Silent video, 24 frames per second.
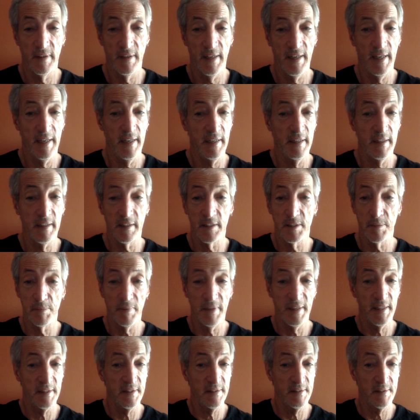and it
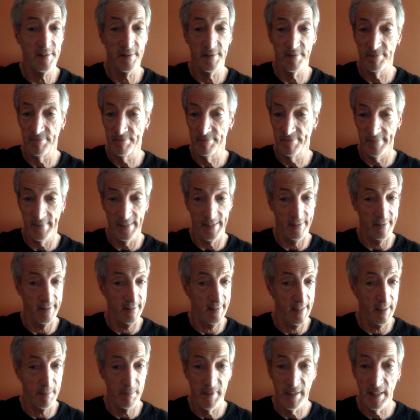explains
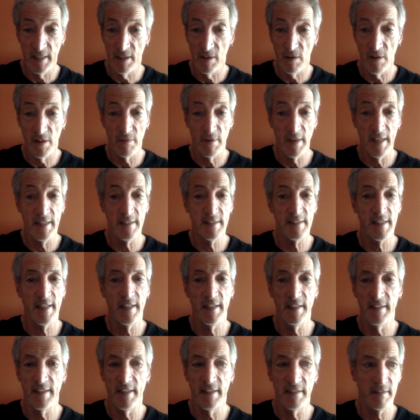them getting all the rights,
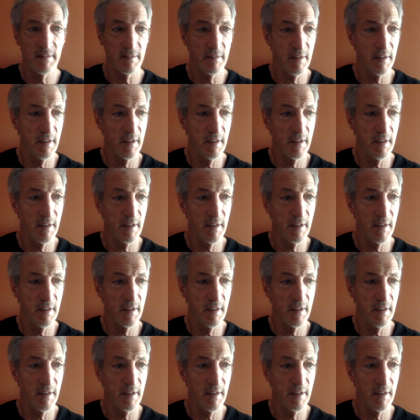and then